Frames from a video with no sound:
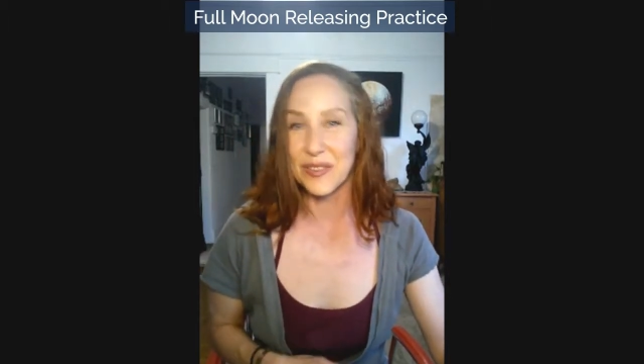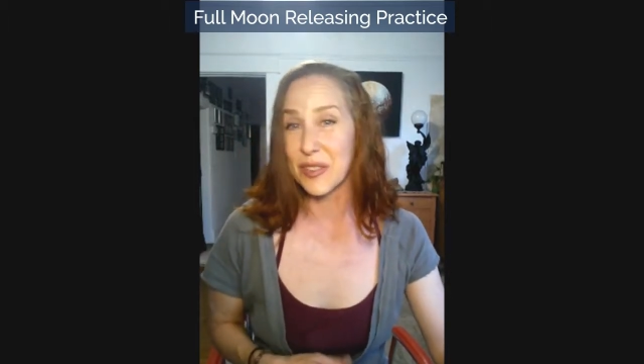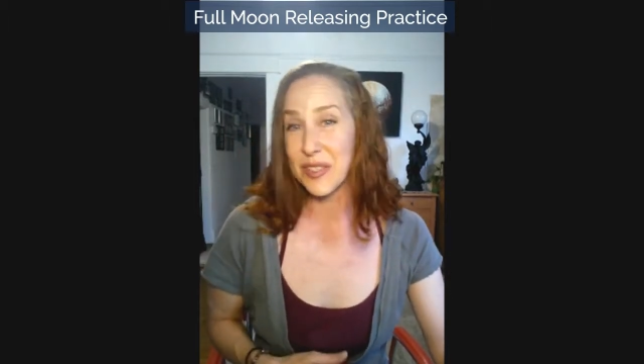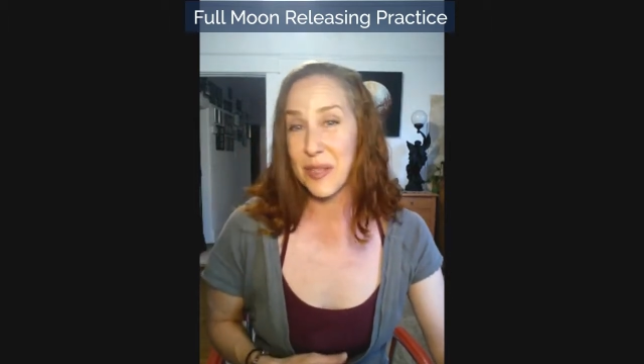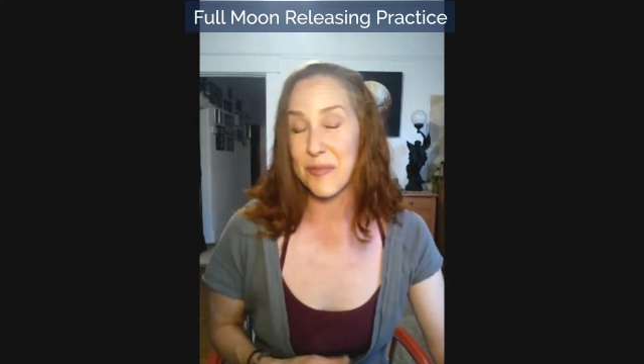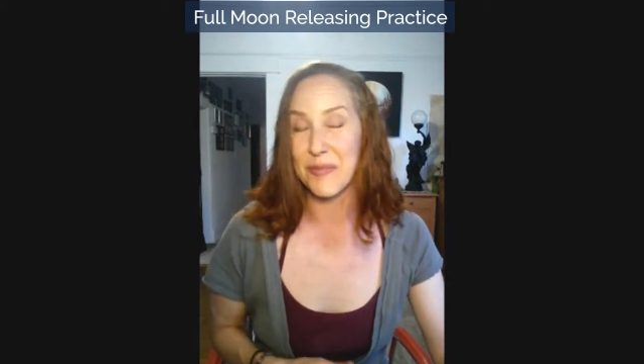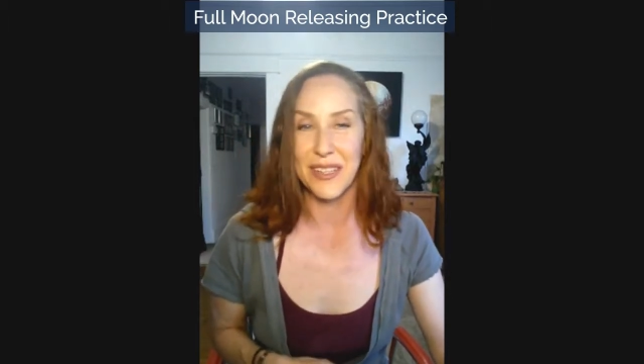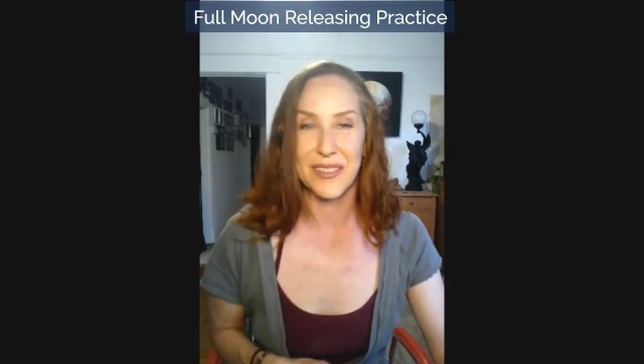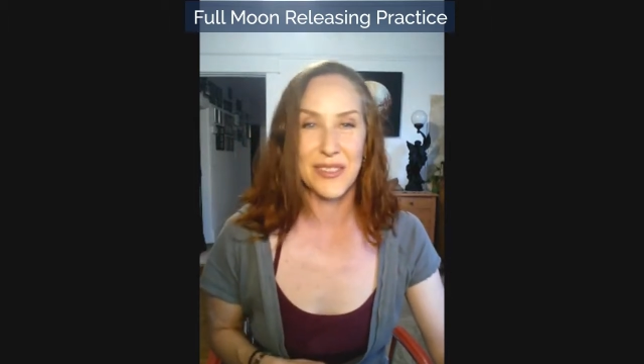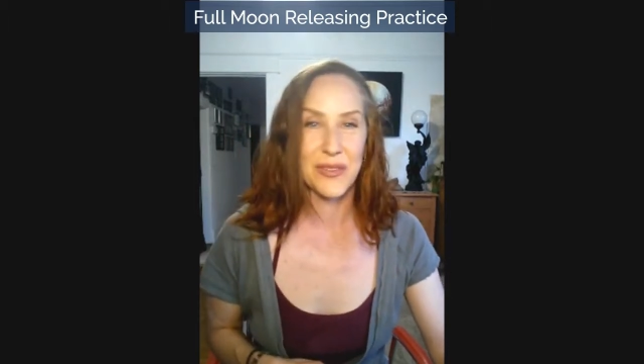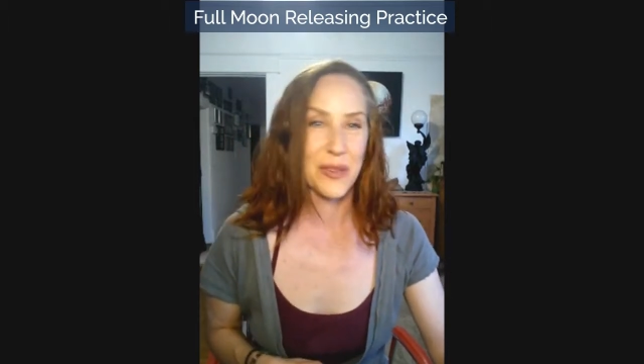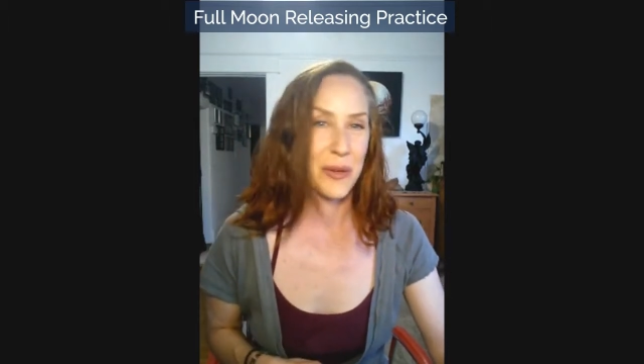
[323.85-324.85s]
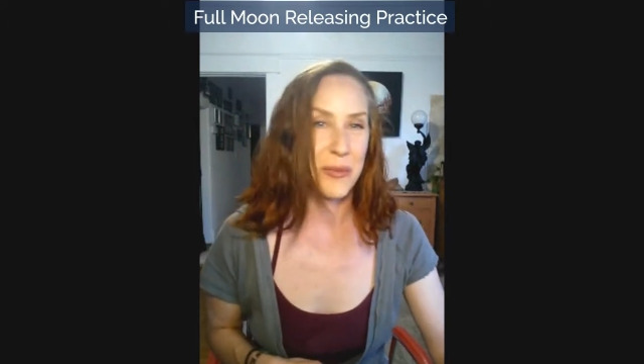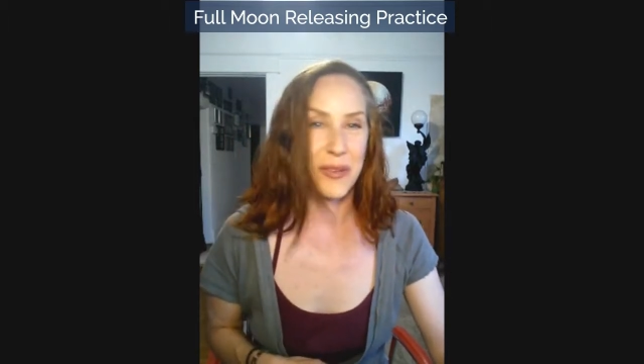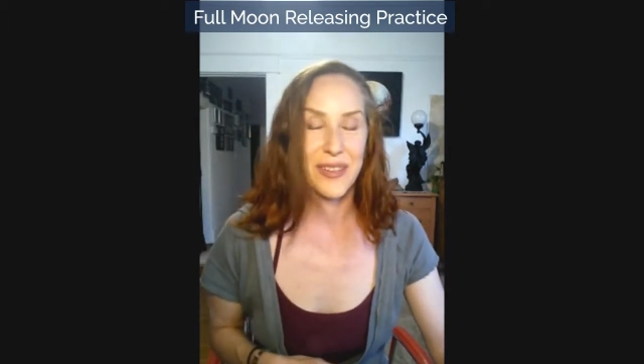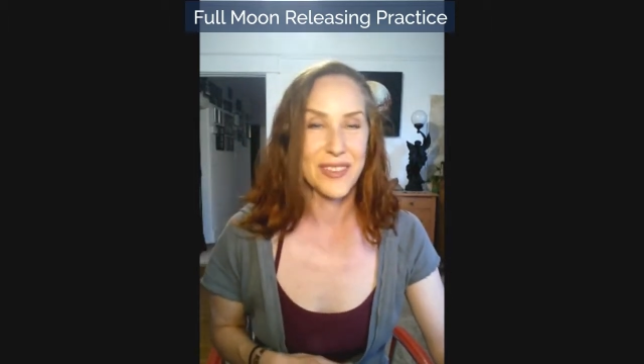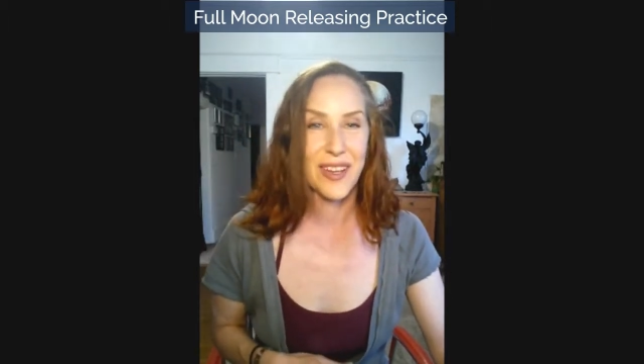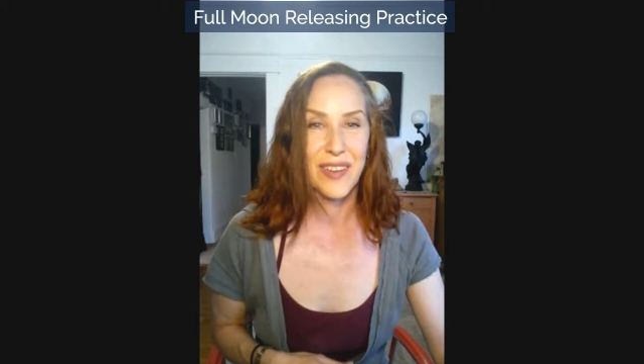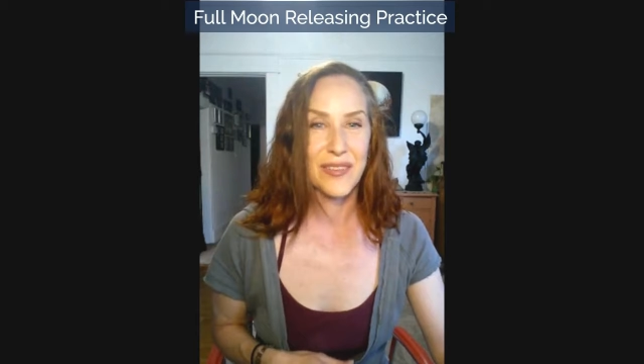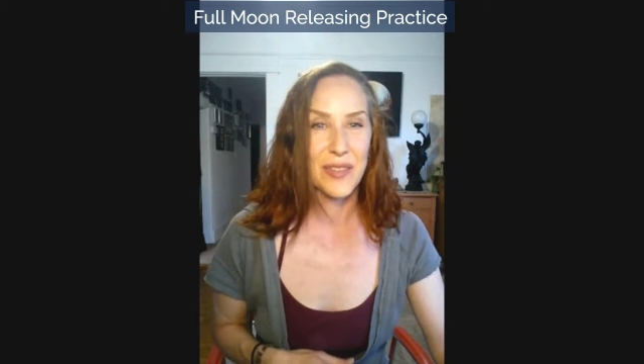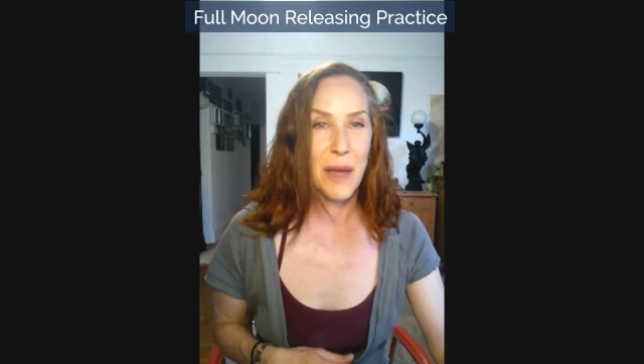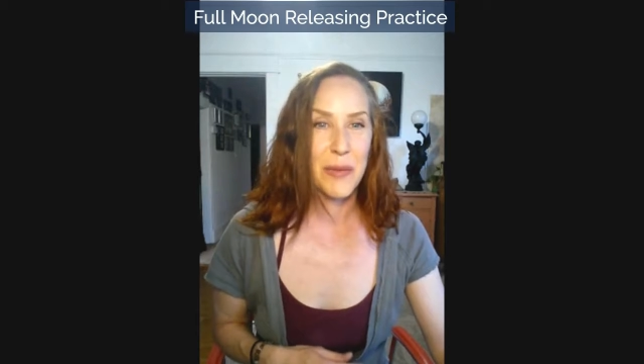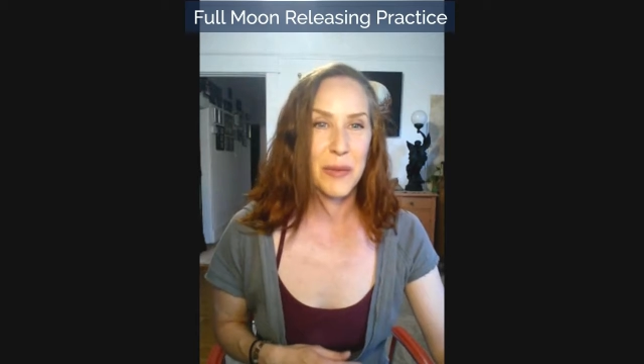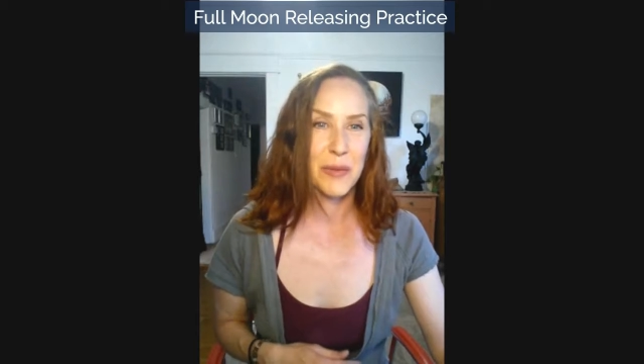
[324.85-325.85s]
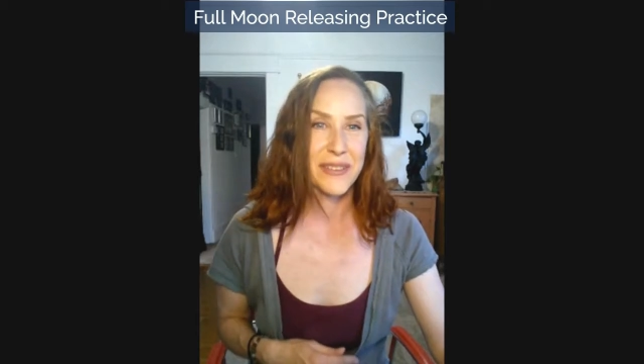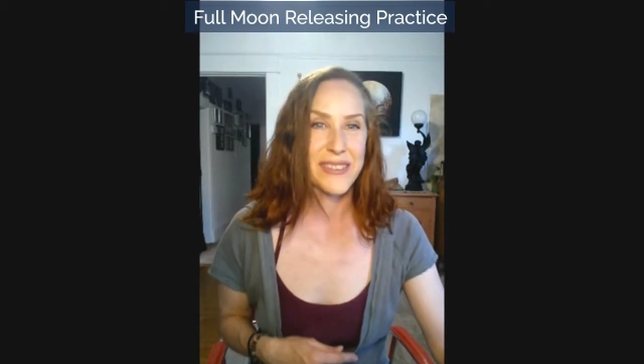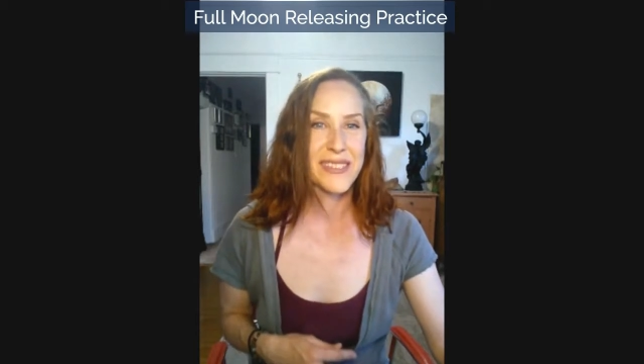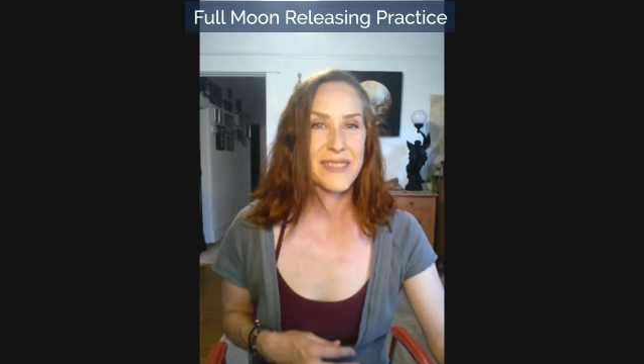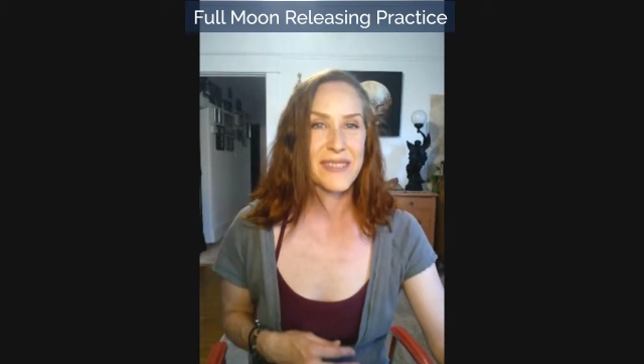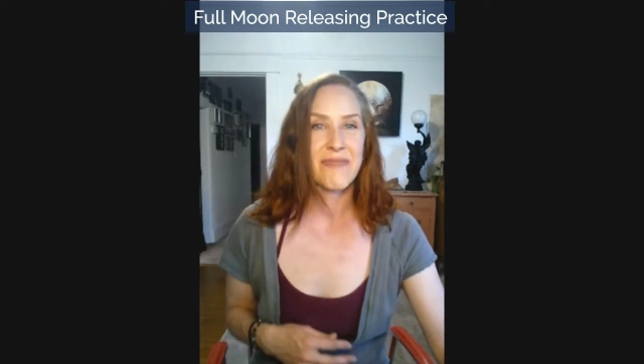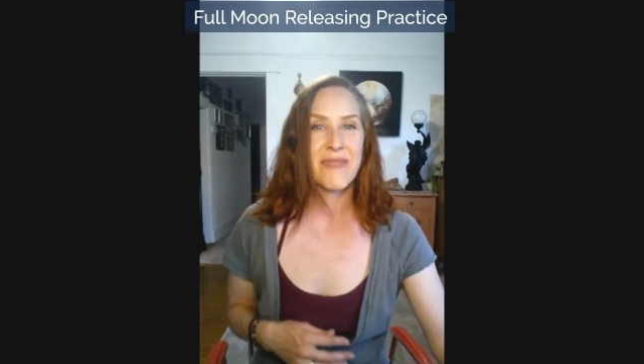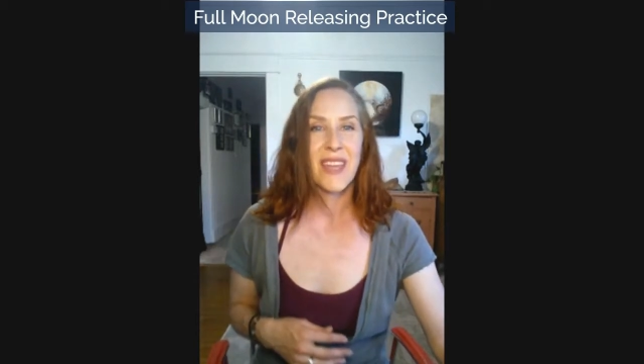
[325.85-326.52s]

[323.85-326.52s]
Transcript: looked up meanings for, but not for hummingbirds.